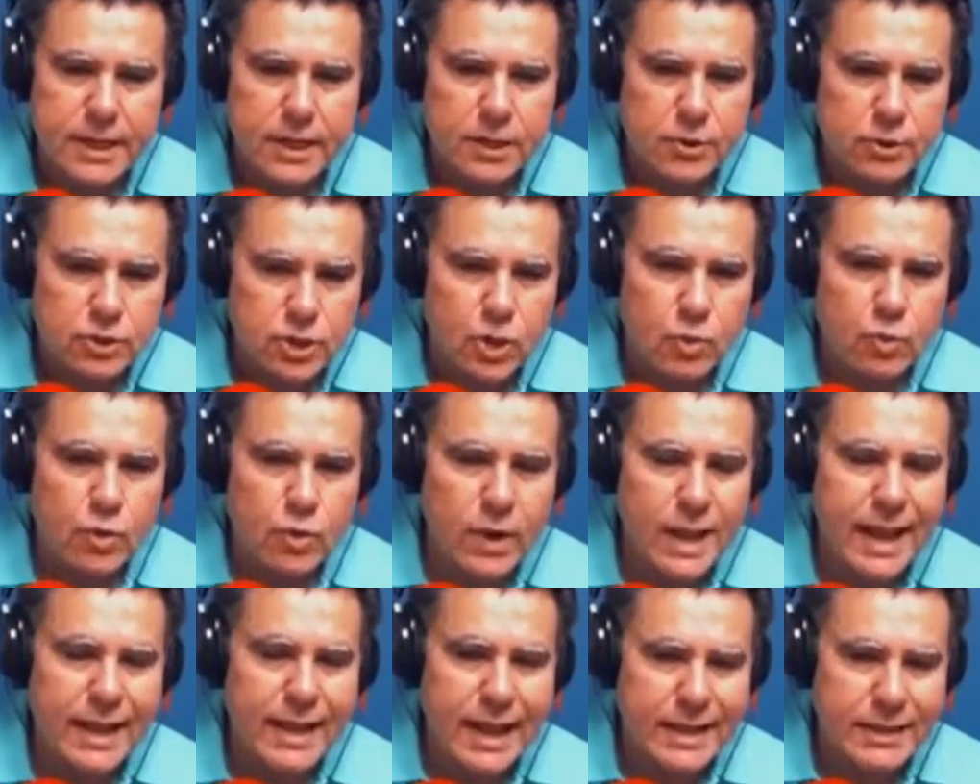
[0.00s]

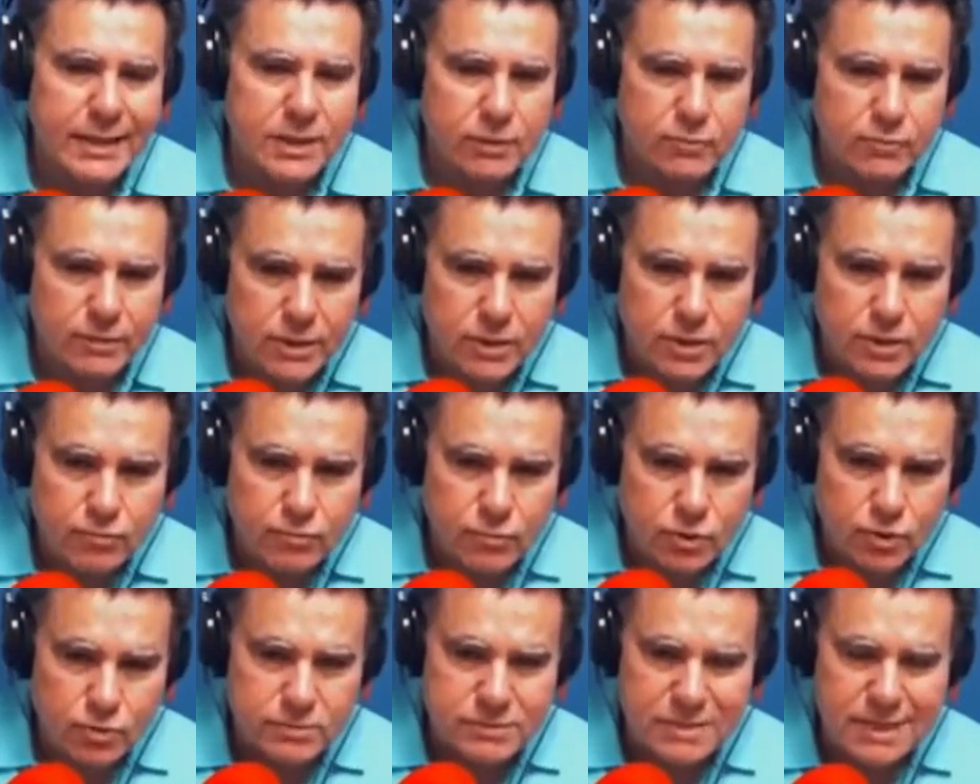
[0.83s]
the
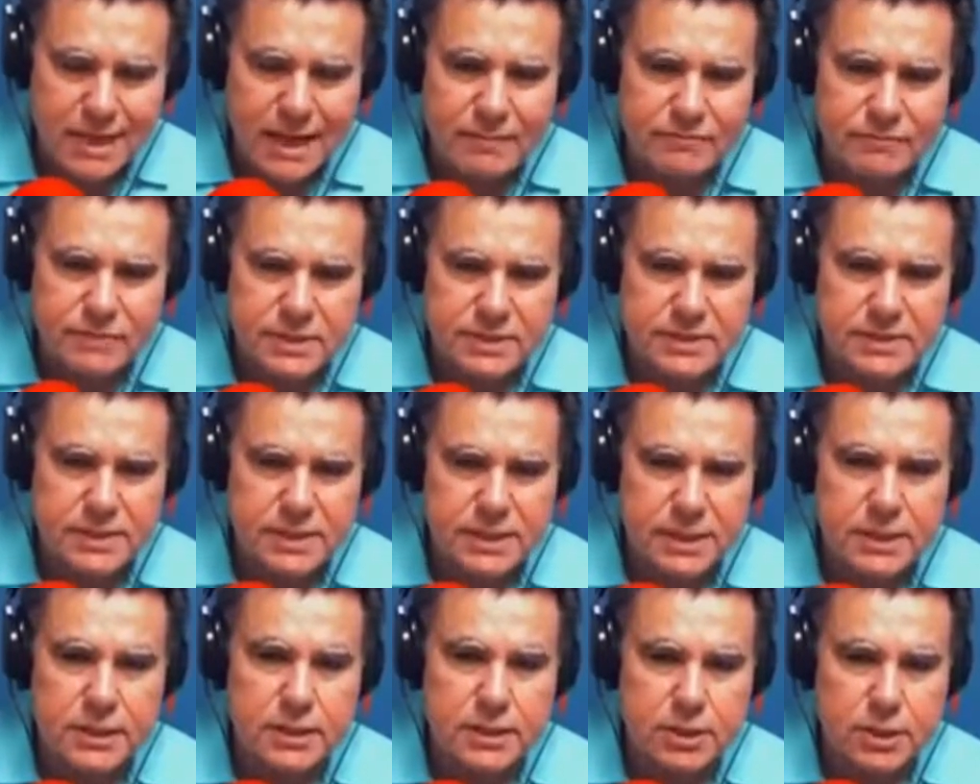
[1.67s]
rooms,
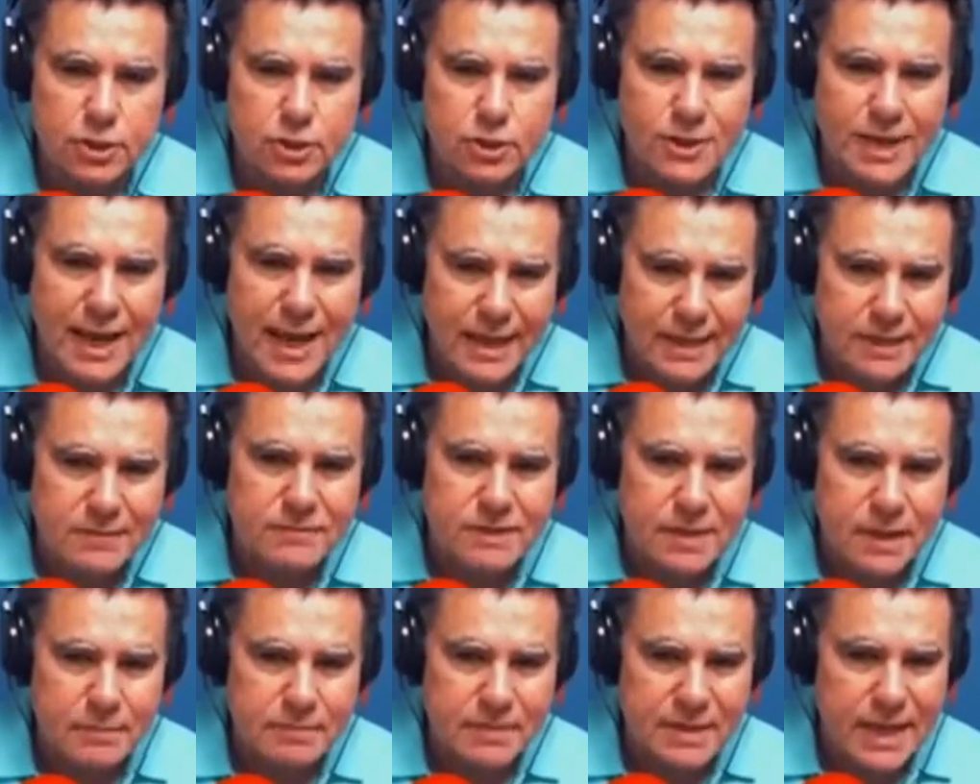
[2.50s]
obviously, you're kind
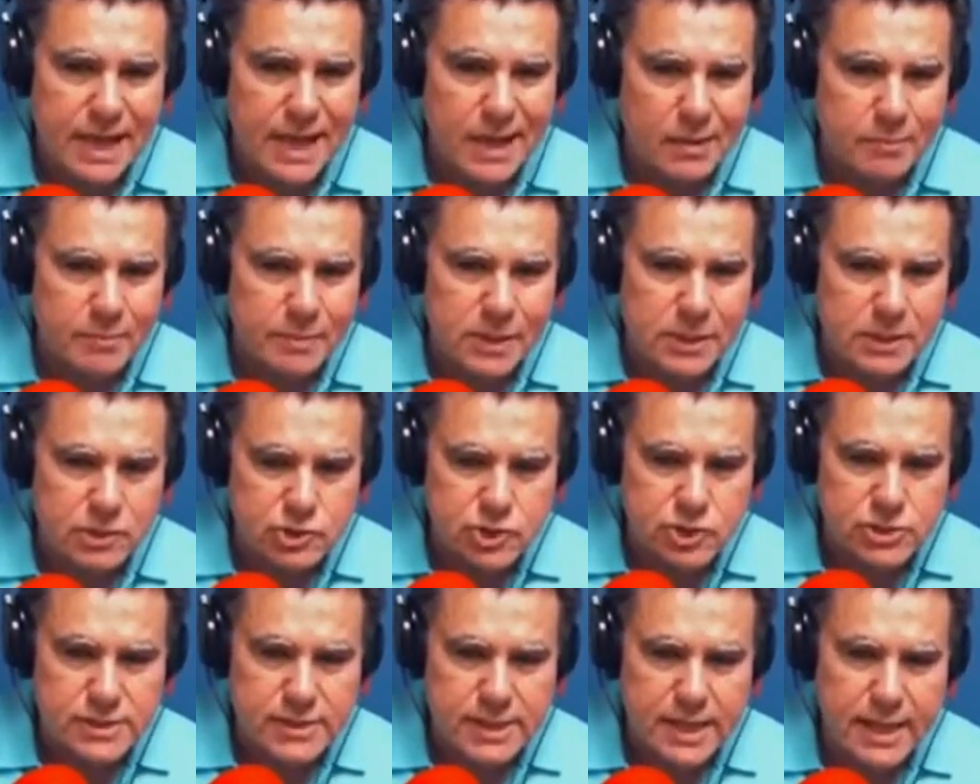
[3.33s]
of coming out because
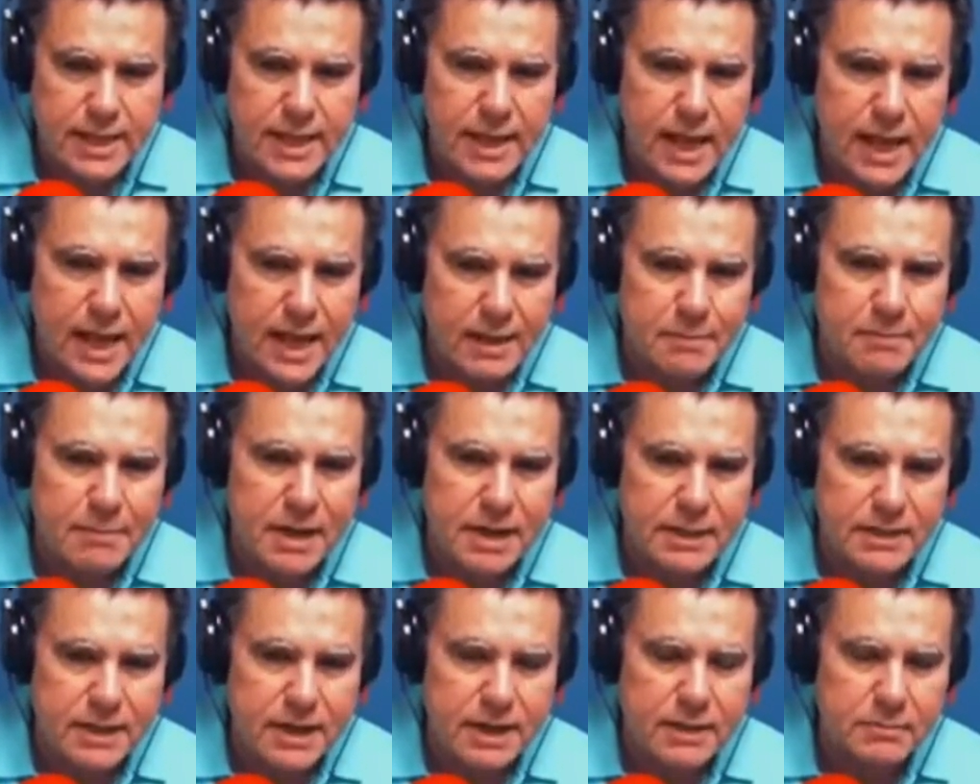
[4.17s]
you're saying, "Hi,
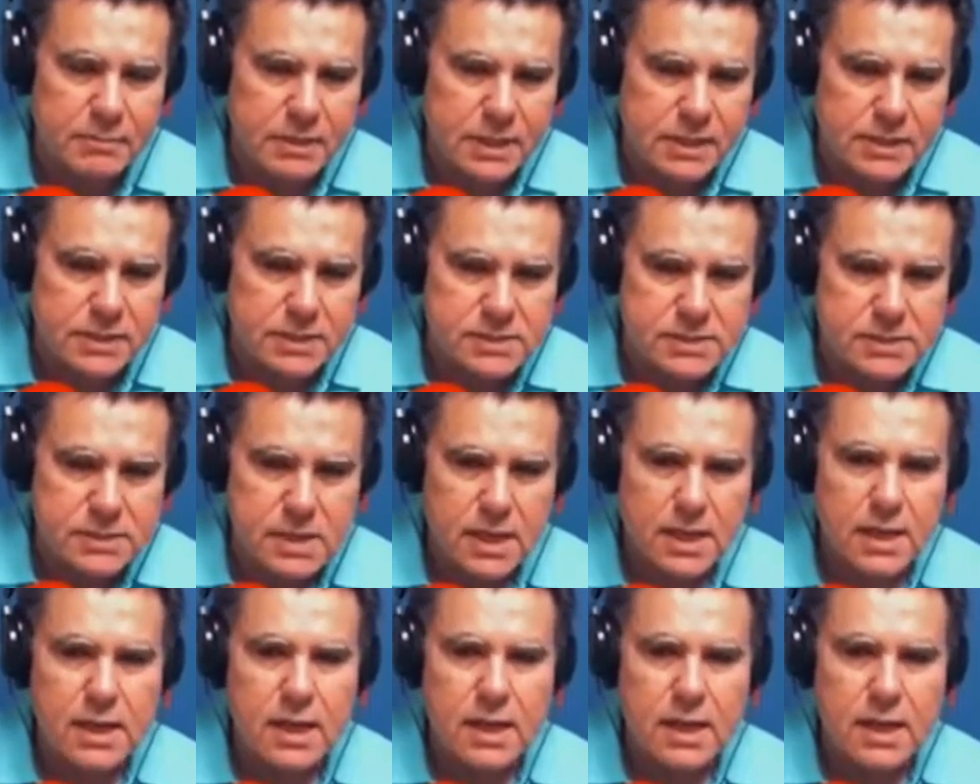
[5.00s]
my name is."